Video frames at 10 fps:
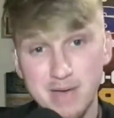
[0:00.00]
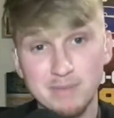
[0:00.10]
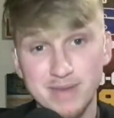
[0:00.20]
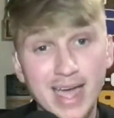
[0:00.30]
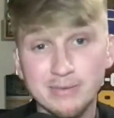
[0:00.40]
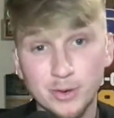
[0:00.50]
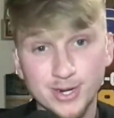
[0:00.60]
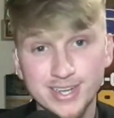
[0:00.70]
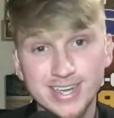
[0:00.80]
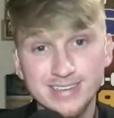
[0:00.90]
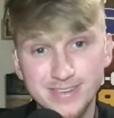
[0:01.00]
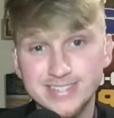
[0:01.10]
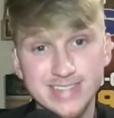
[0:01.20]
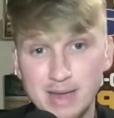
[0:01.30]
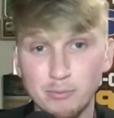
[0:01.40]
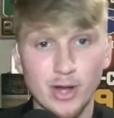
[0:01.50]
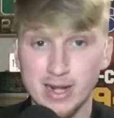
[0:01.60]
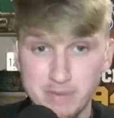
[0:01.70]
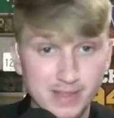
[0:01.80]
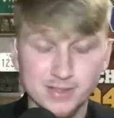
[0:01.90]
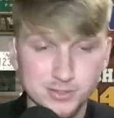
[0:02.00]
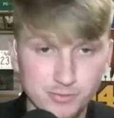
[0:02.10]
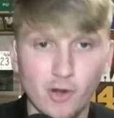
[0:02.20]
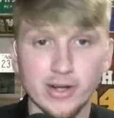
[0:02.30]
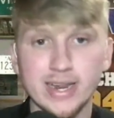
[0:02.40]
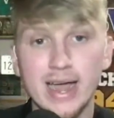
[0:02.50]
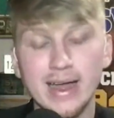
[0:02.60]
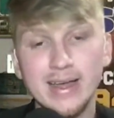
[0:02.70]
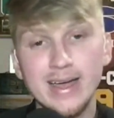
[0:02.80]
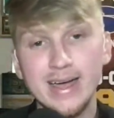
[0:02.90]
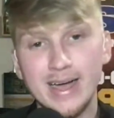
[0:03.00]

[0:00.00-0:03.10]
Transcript: I'm, I'm not what fits that brand. I'm not the Safari guy.